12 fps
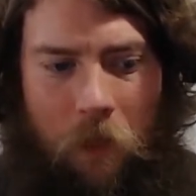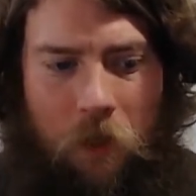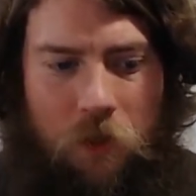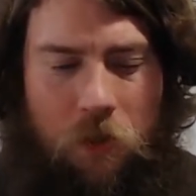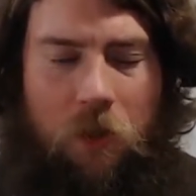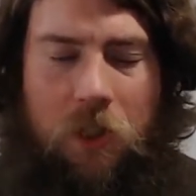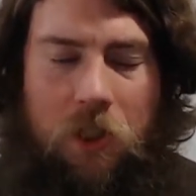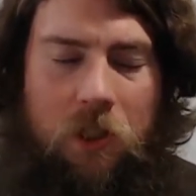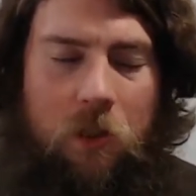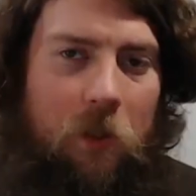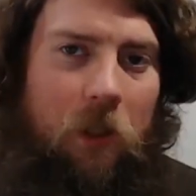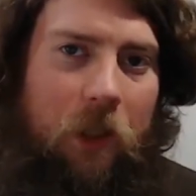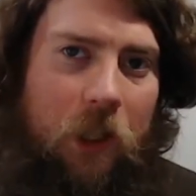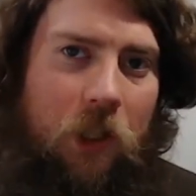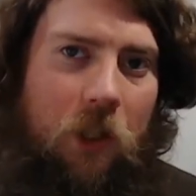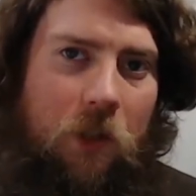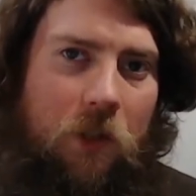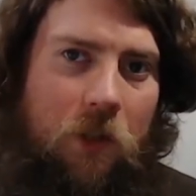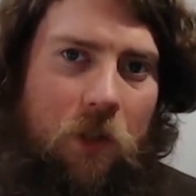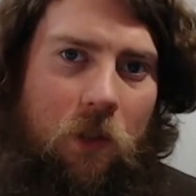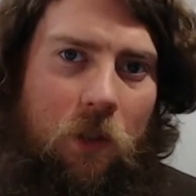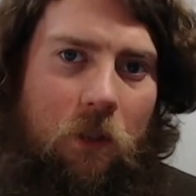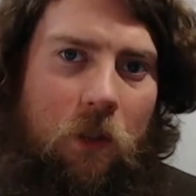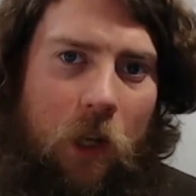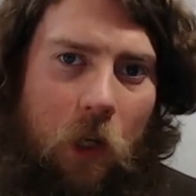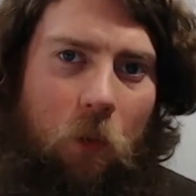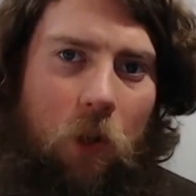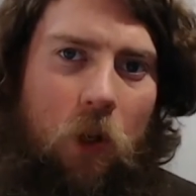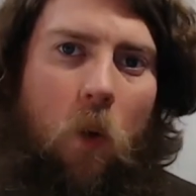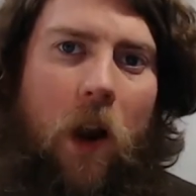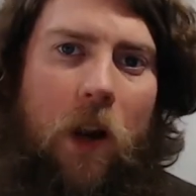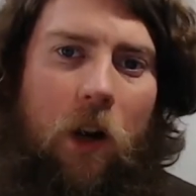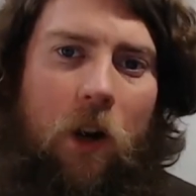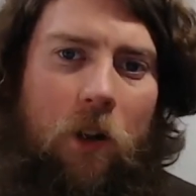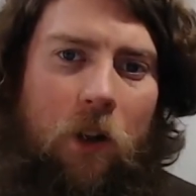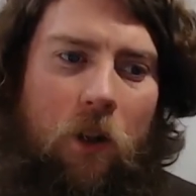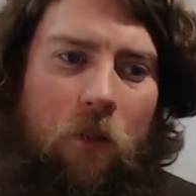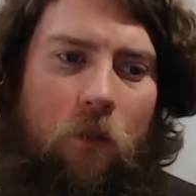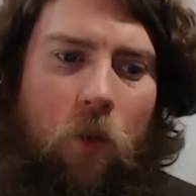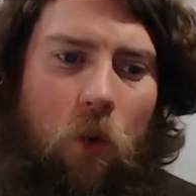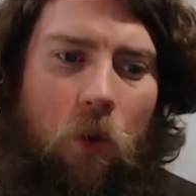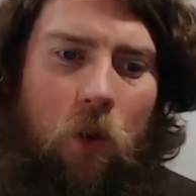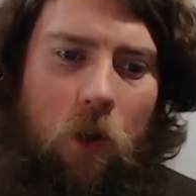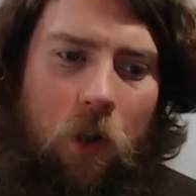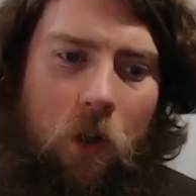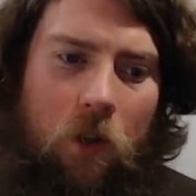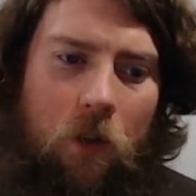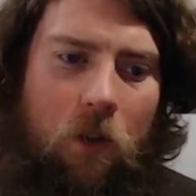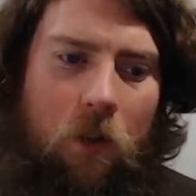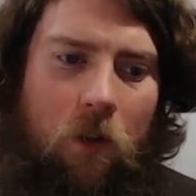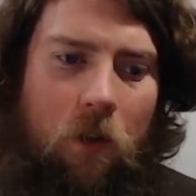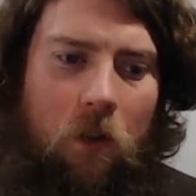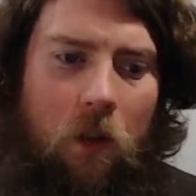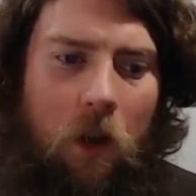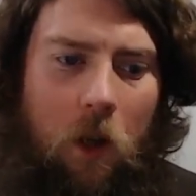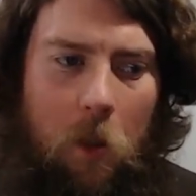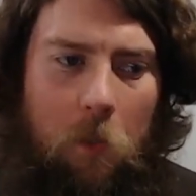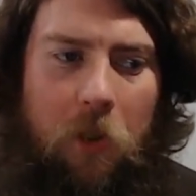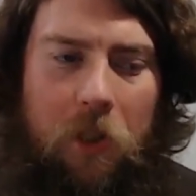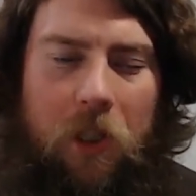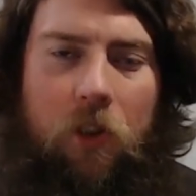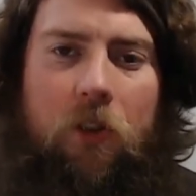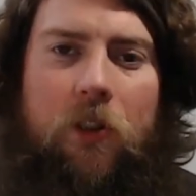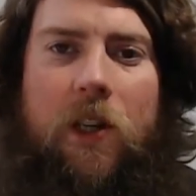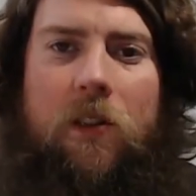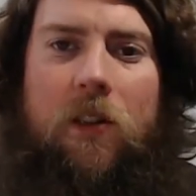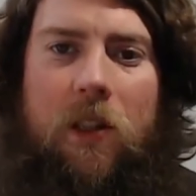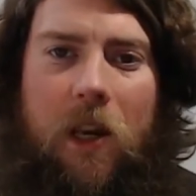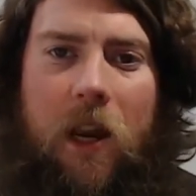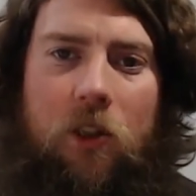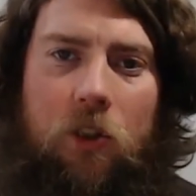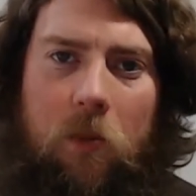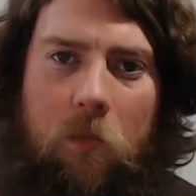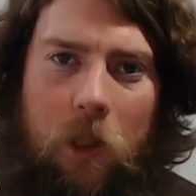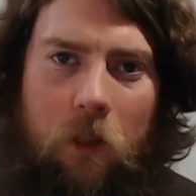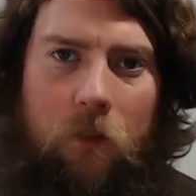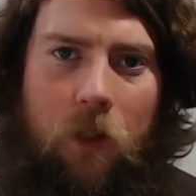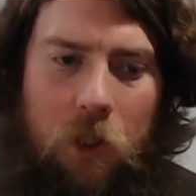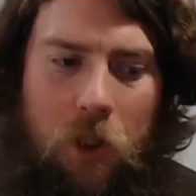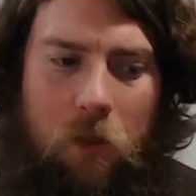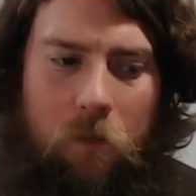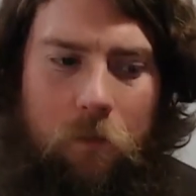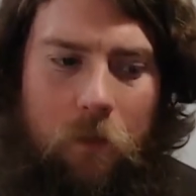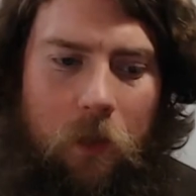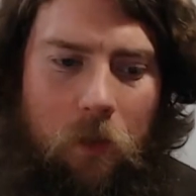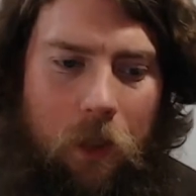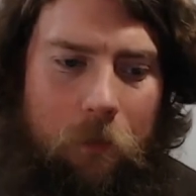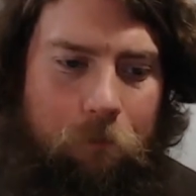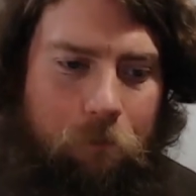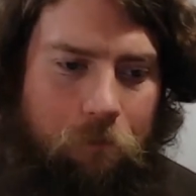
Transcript: sort of stipulations that are required for a particular data set to actually be a function. Okay?